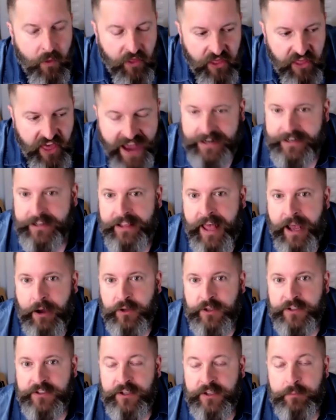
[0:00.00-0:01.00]
that
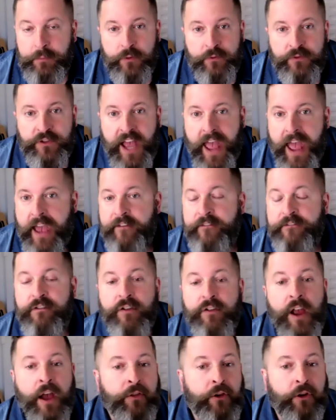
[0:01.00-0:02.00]
allowed us to move to
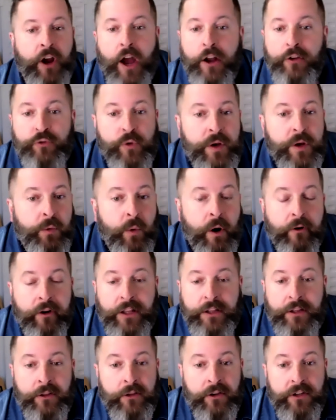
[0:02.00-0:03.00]
every other country where
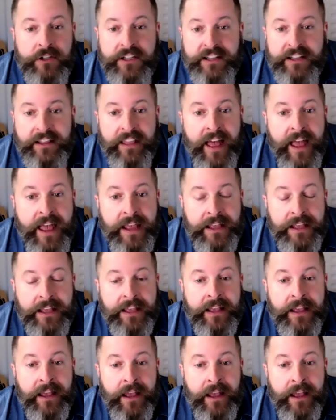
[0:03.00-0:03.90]
it looked like